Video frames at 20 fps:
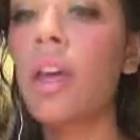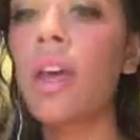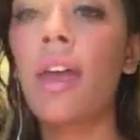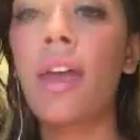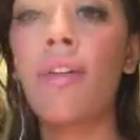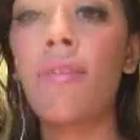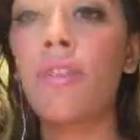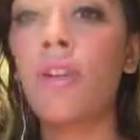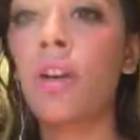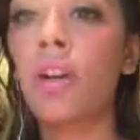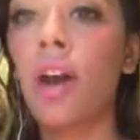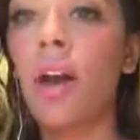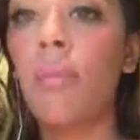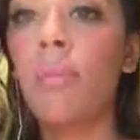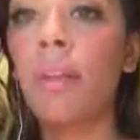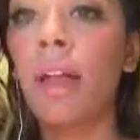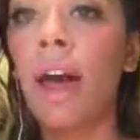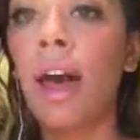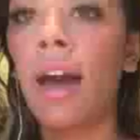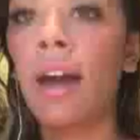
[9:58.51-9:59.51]
If you're not
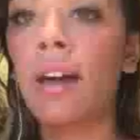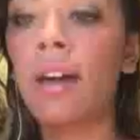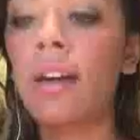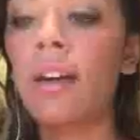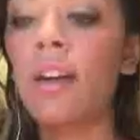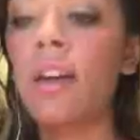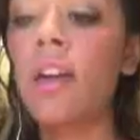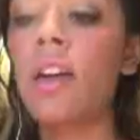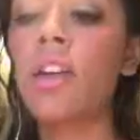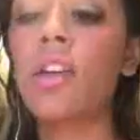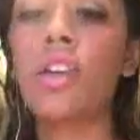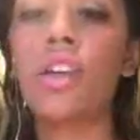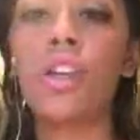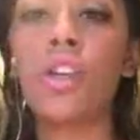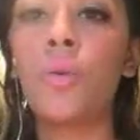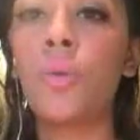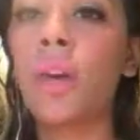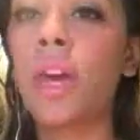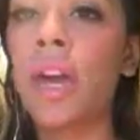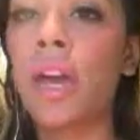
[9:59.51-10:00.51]
black,
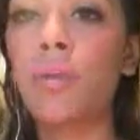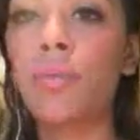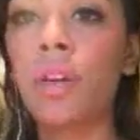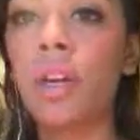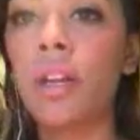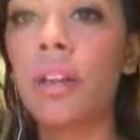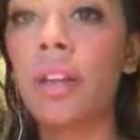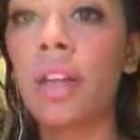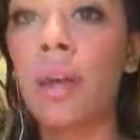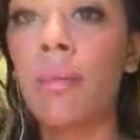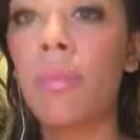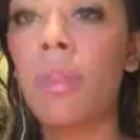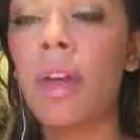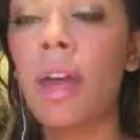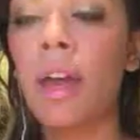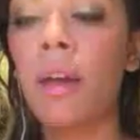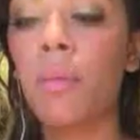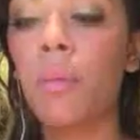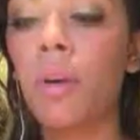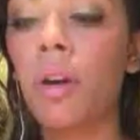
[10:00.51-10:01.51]
you can't reclaim the
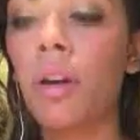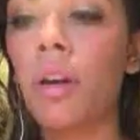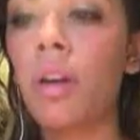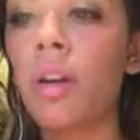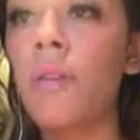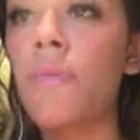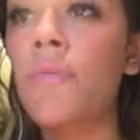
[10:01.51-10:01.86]
N-word.